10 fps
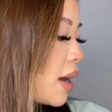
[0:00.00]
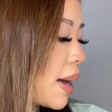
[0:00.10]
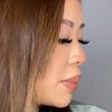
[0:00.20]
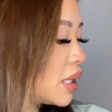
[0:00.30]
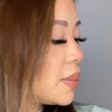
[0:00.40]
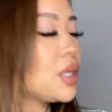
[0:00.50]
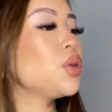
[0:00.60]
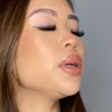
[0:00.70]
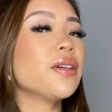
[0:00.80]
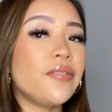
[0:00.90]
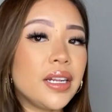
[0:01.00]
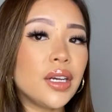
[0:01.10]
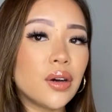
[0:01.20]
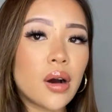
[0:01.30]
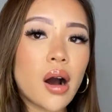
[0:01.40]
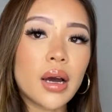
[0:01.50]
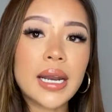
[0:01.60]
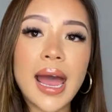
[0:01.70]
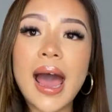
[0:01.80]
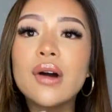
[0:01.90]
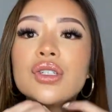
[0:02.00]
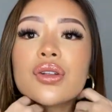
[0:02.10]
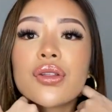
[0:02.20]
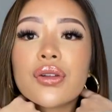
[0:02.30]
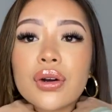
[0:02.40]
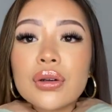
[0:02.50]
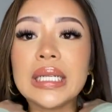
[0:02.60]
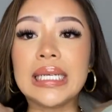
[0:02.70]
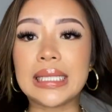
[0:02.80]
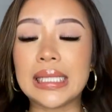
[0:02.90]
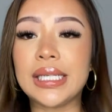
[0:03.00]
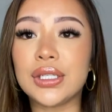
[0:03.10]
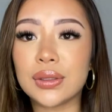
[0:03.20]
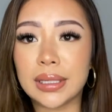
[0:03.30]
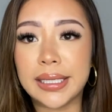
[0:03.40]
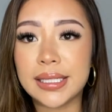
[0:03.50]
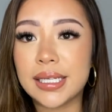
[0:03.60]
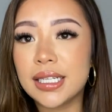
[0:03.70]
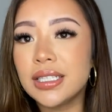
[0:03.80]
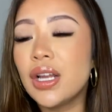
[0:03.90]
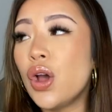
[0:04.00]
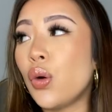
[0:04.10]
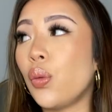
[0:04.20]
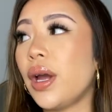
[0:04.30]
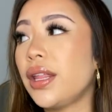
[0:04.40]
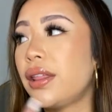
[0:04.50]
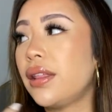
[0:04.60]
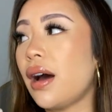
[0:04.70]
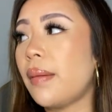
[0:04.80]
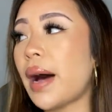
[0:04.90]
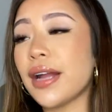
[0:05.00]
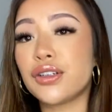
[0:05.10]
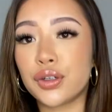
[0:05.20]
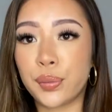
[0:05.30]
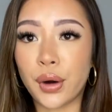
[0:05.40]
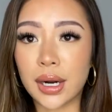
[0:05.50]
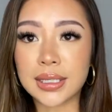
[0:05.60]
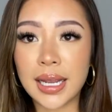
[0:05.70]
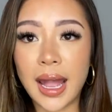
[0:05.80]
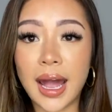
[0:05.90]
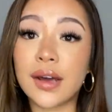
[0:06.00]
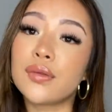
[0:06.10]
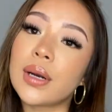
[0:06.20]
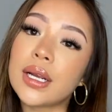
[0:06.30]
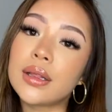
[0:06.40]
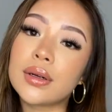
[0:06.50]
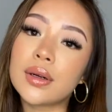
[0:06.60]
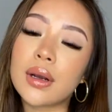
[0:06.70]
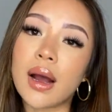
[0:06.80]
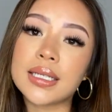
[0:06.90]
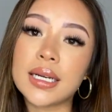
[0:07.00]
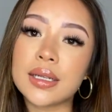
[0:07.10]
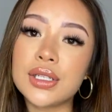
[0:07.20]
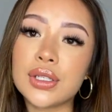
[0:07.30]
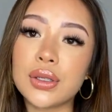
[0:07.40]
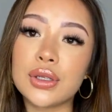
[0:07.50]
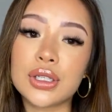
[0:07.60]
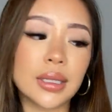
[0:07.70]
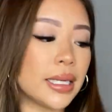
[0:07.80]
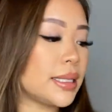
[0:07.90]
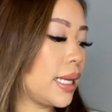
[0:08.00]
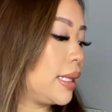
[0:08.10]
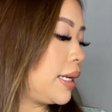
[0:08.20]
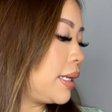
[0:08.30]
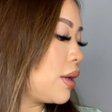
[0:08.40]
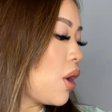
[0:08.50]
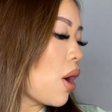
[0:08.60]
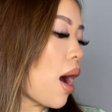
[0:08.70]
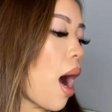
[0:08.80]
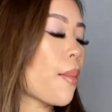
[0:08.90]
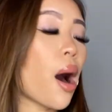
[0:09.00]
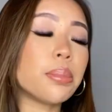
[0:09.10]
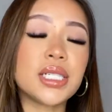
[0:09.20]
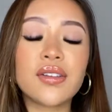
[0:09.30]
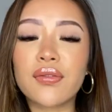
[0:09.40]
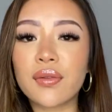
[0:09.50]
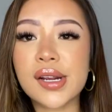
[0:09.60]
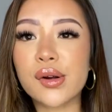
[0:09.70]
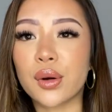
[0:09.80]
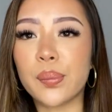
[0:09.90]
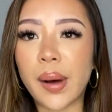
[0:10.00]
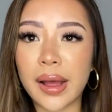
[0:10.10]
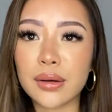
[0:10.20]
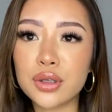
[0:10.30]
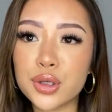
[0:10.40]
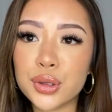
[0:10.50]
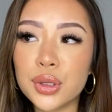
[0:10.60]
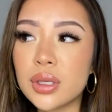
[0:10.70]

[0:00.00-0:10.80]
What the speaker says: I'm going to be doing a video on how to thoroughly clean your lenses with hydrogen peroxide and regular contact lens solution like saline, Opti-Free, or Biotrue.